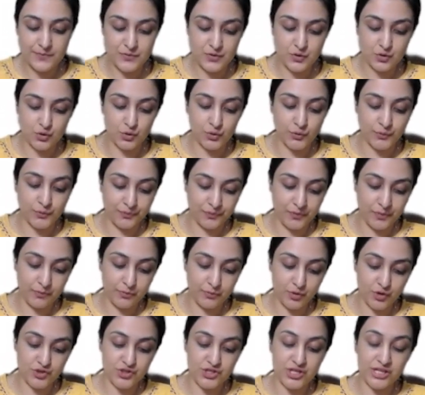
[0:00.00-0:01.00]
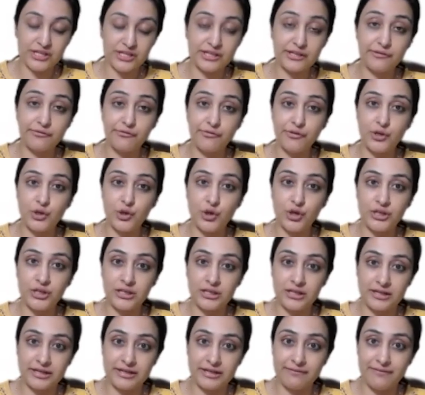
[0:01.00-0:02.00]
So prosencephalon
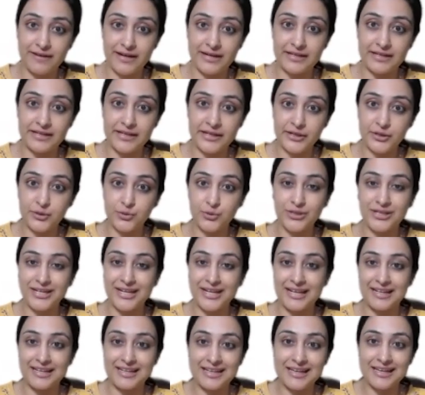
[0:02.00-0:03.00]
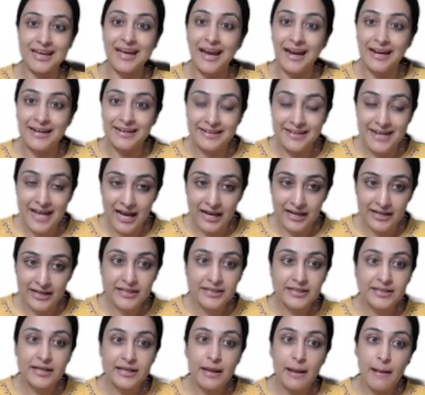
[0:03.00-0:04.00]
dividing into tele and
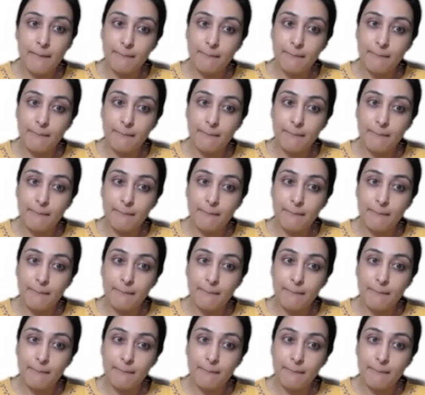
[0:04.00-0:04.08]
dien,